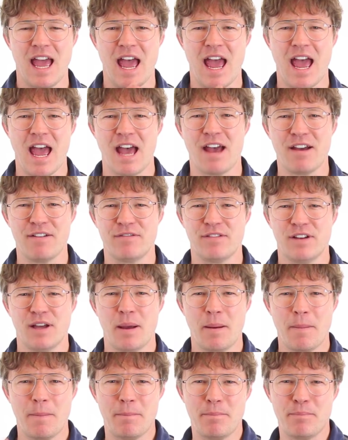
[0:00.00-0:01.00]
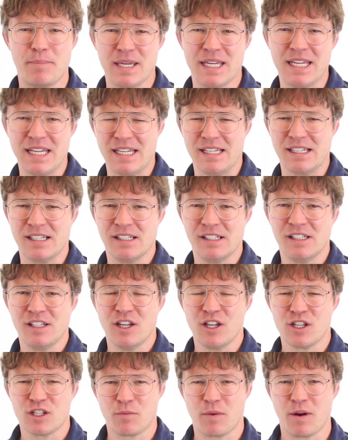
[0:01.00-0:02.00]
have been.
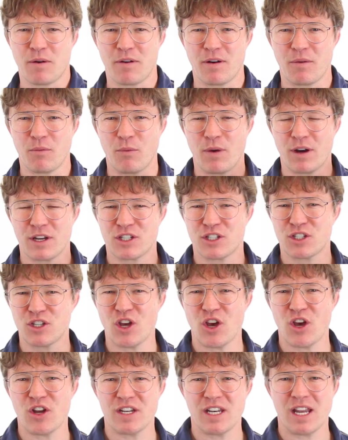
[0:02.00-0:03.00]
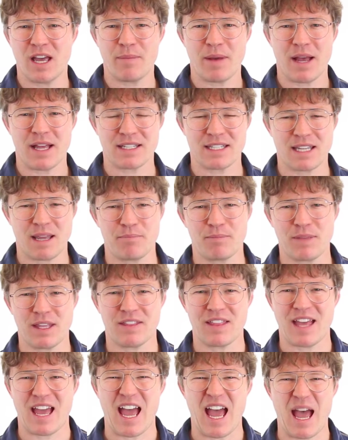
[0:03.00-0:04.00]
So we're certain about something
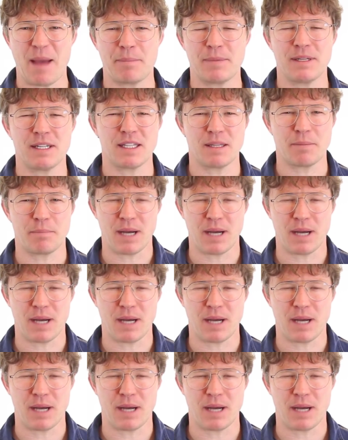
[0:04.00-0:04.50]
that happened in the